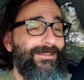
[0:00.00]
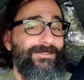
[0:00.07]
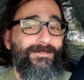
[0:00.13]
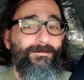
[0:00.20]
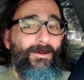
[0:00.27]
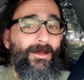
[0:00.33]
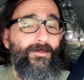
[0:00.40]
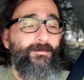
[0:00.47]

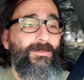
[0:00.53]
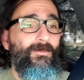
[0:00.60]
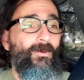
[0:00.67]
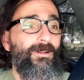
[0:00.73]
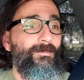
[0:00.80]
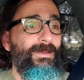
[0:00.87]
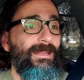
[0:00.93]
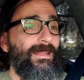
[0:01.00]
doesn't bother me
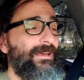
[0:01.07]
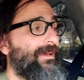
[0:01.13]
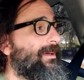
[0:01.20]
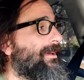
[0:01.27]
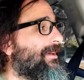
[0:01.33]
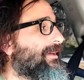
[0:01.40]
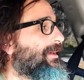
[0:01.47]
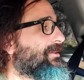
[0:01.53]
one bit.
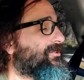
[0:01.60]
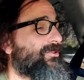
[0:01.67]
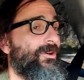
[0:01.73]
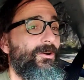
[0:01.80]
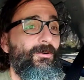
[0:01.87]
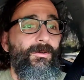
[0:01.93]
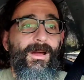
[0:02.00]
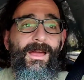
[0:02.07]

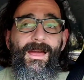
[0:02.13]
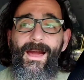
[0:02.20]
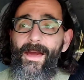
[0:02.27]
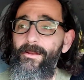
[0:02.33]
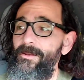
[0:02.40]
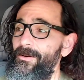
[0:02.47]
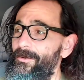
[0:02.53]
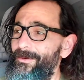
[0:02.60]
So, I
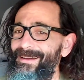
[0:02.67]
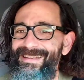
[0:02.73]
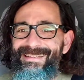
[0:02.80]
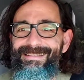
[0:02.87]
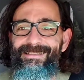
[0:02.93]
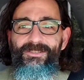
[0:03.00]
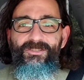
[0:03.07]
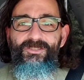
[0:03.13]
don't know.
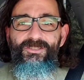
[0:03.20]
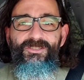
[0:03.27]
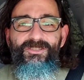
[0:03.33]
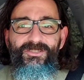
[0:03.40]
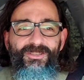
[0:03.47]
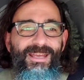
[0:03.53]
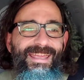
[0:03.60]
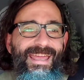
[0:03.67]
There's
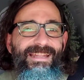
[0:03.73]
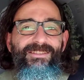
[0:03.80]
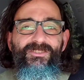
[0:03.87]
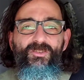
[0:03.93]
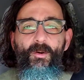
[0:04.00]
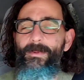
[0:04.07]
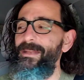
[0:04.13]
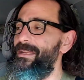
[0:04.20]
just, again,
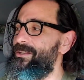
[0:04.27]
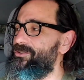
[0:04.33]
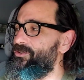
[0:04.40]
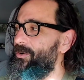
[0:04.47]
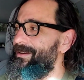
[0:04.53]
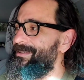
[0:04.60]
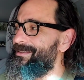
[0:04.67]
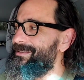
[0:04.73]
so many
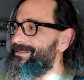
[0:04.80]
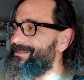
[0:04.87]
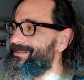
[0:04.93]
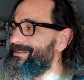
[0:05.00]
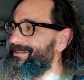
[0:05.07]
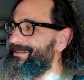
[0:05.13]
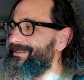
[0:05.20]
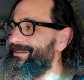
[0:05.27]

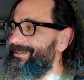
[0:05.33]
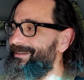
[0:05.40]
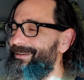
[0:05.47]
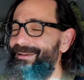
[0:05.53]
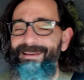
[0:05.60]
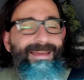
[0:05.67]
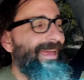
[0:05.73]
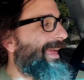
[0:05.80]
choices
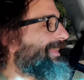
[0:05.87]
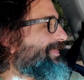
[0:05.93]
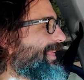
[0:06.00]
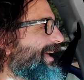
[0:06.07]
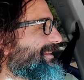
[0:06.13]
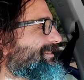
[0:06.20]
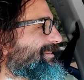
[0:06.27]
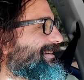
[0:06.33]

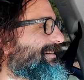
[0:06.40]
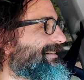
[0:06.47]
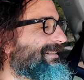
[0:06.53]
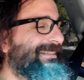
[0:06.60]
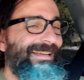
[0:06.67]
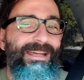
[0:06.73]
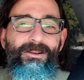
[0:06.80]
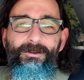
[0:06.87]
that,
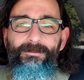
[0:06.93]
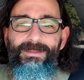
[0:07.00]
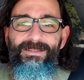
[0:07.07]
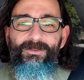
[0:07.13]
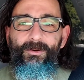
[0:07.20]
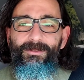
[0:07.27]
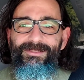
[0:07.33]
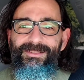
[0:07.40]
I don't know, this
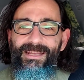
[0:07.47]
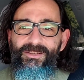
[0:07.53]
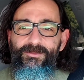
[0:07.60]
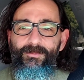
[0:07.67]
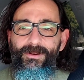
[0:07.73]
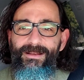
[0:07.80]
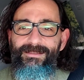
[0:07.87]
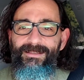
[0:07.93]
whole
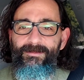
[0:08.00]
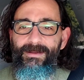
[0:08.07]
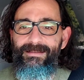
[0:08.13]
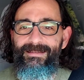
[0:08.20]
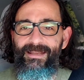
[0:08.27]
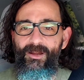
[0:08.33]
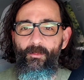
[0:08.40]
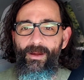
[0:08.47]
selection process might
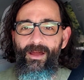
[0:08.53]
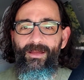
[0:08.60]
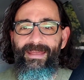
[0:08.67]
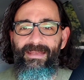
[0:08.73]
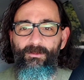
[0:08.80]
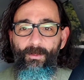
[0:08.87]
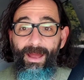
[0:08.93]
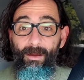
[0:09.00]
take a while.
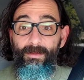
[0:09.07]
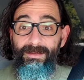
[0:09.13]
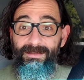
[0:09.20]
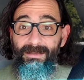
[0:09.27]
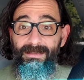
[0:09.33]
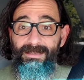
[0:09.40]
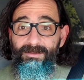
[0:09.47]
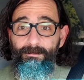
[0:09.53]
And wow, the
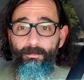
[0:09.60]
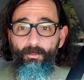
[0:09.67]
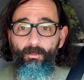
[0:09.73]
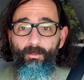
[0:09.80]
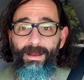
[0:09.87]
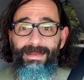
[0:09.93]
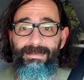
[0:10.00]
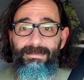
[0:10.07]
sun is
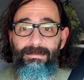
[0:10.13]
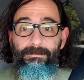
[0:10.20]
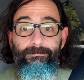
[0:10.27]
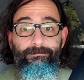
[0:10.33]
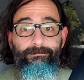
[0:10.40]
bright.